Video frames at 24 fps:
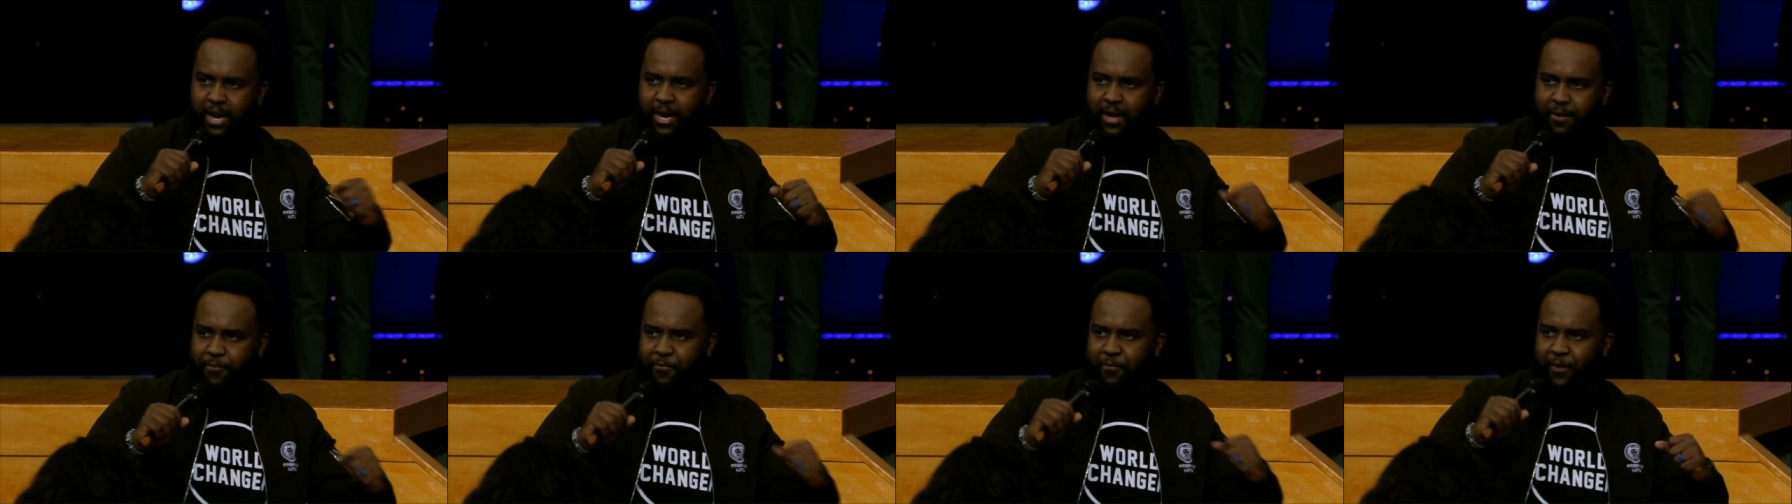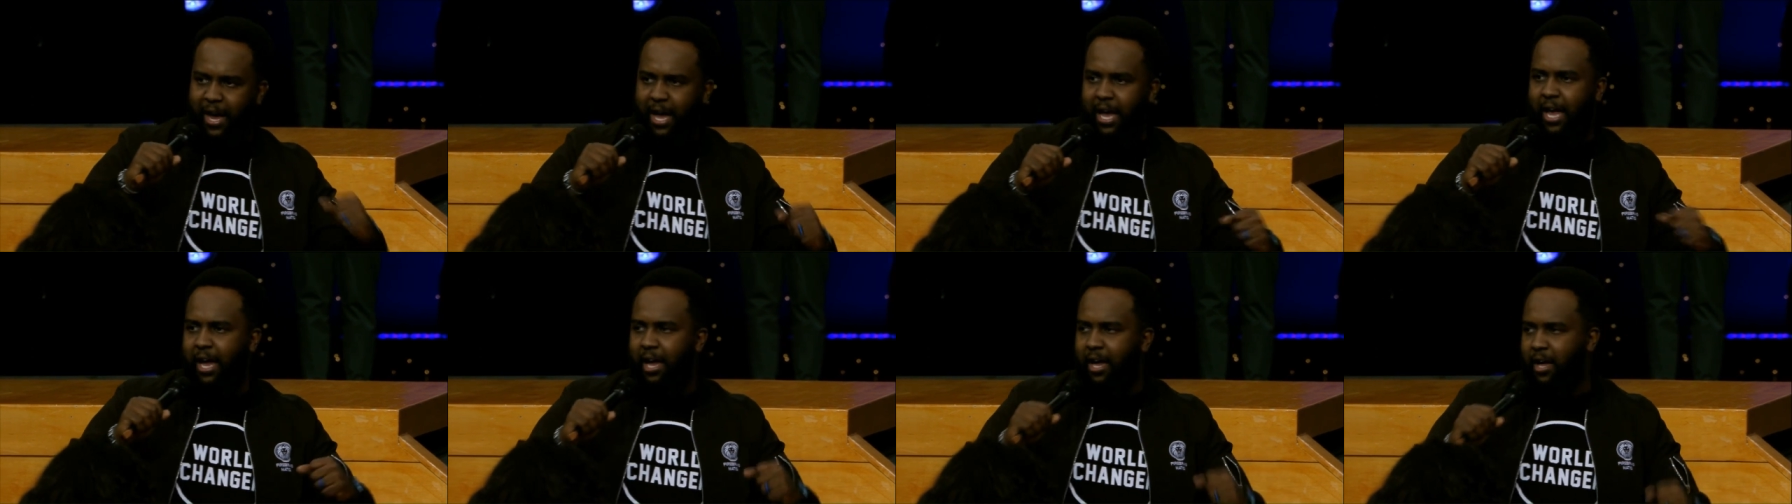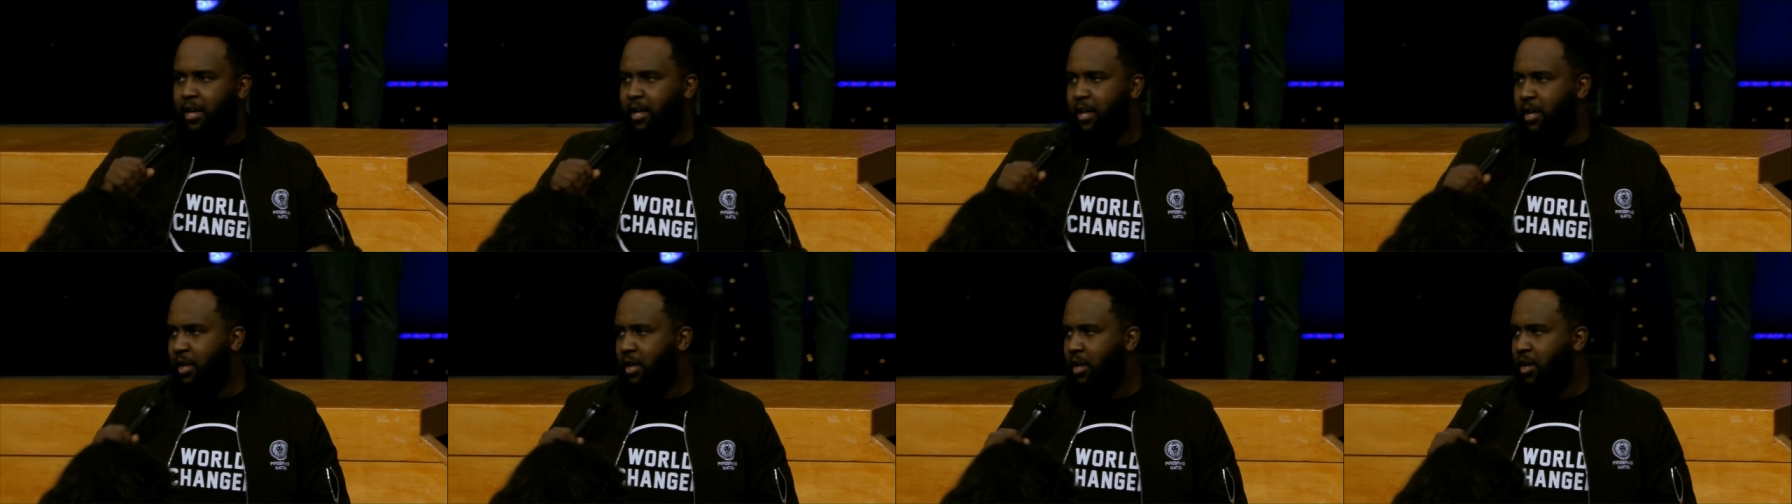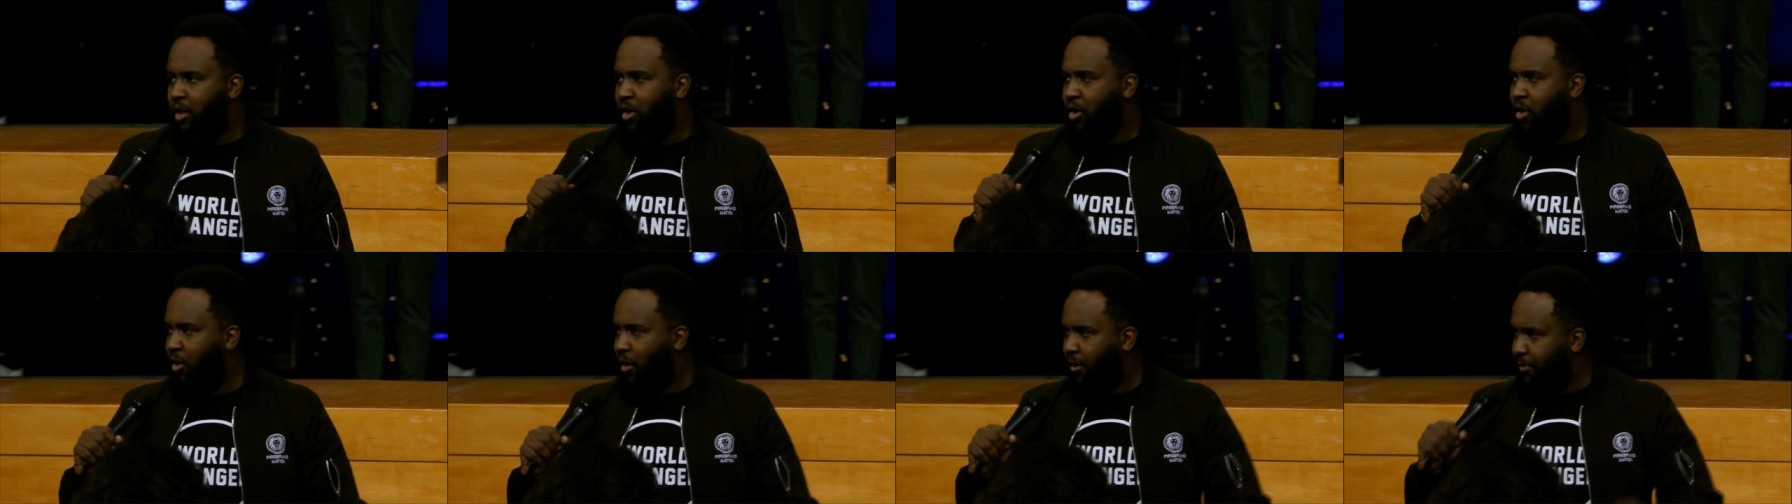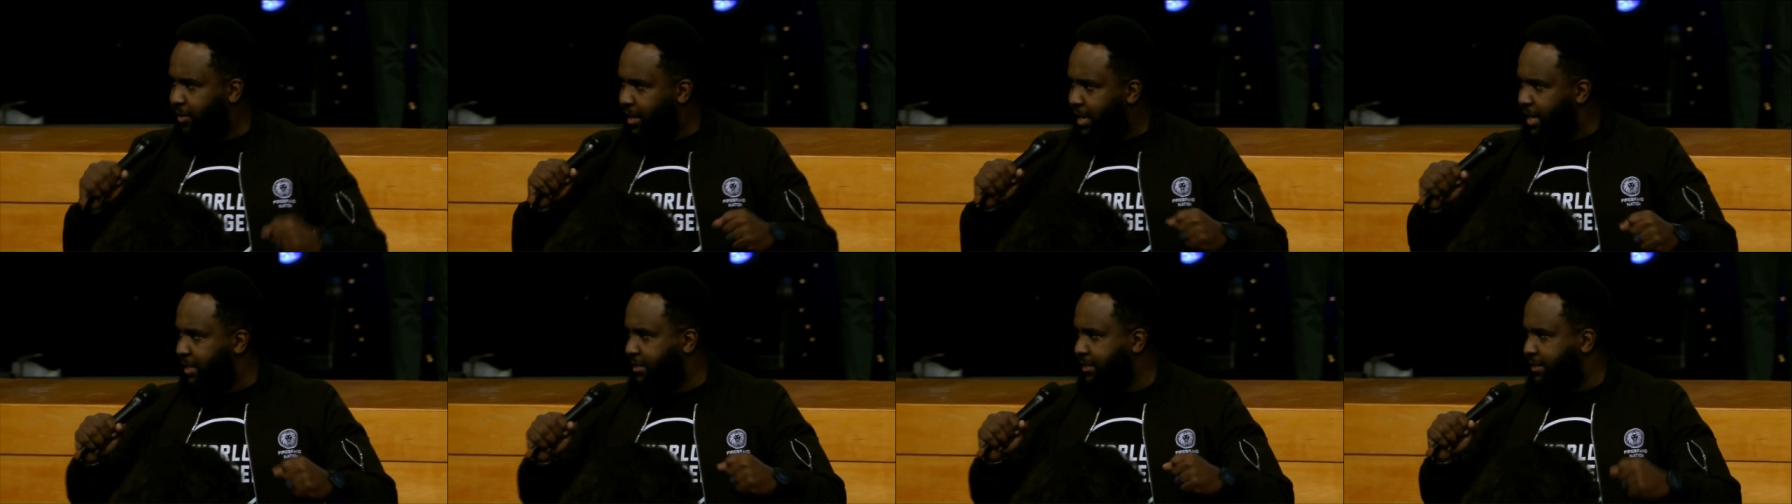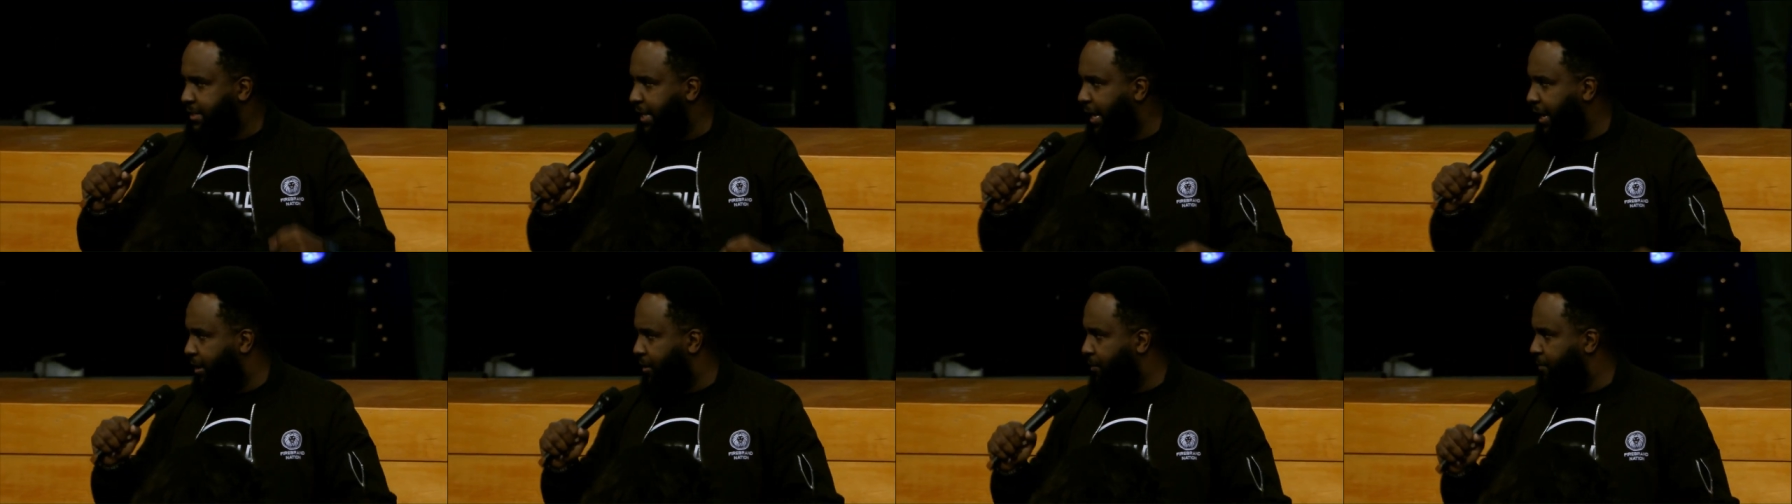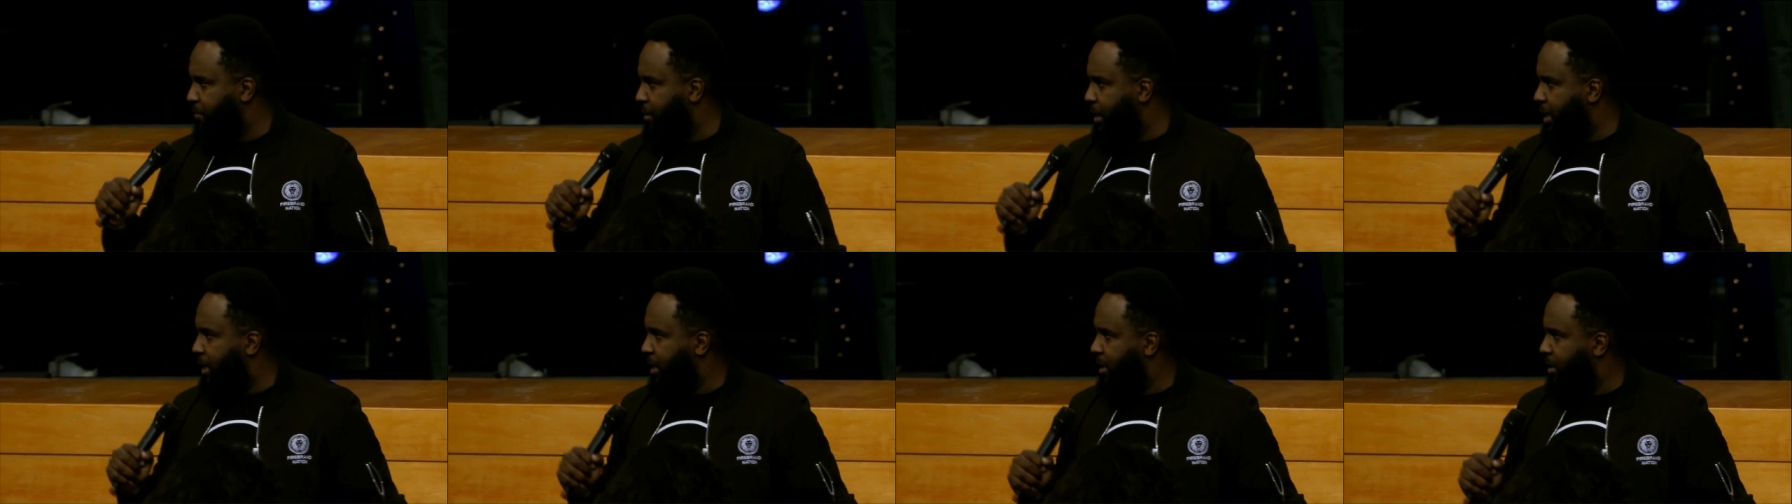a fire on the inside of me.